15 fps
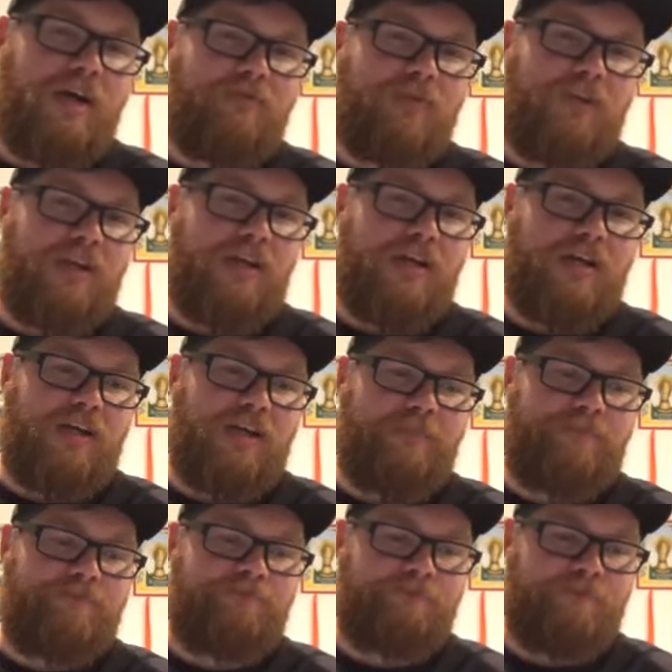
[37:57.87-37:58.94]
for like
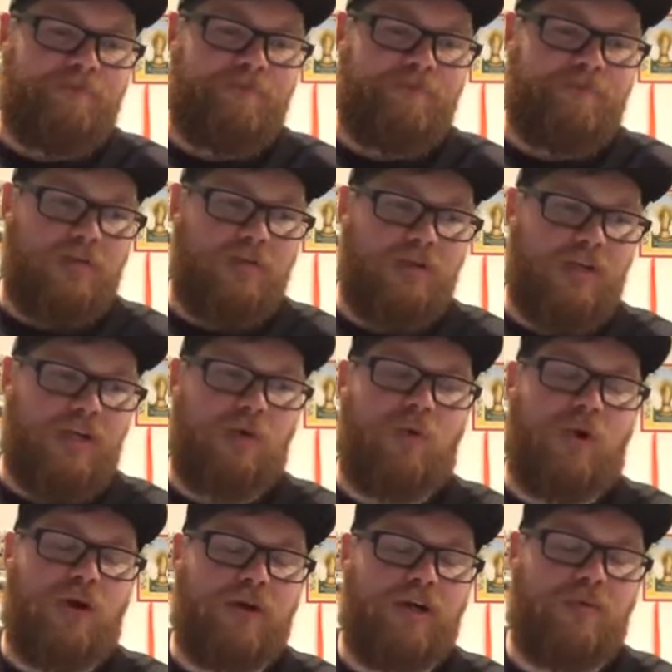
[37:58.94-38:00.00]
an
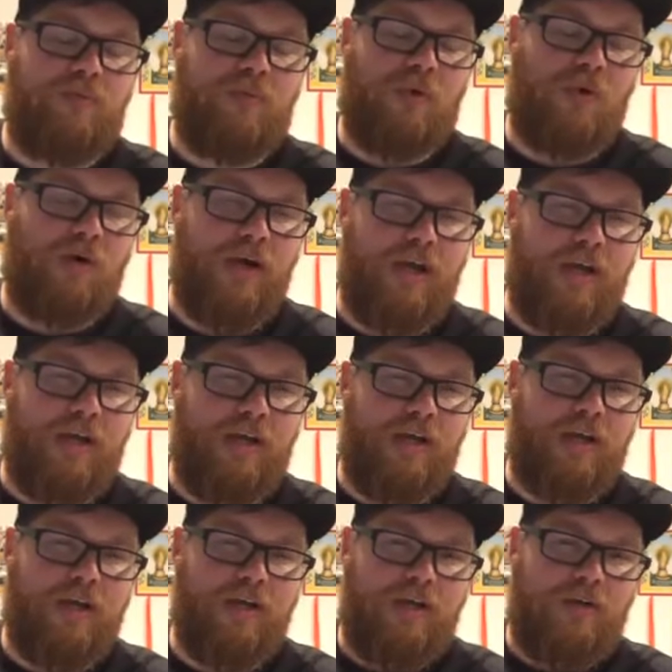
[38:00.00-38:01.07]
aquarium or
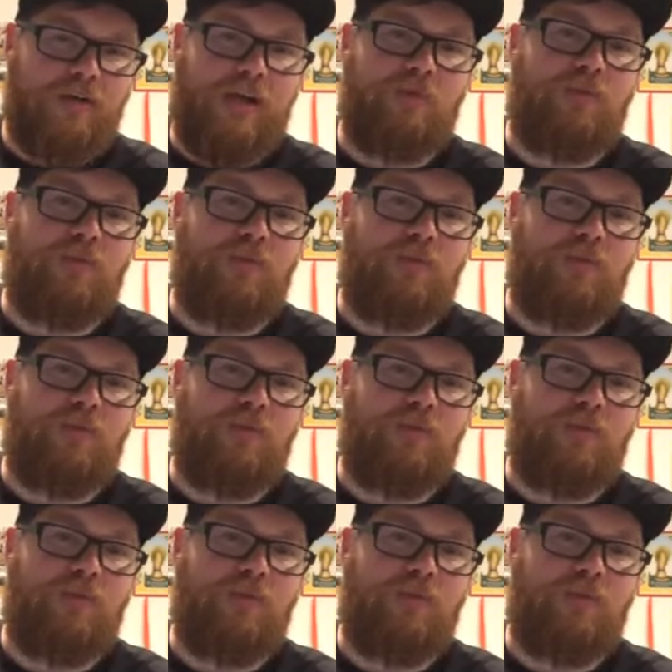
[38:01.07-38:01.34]
a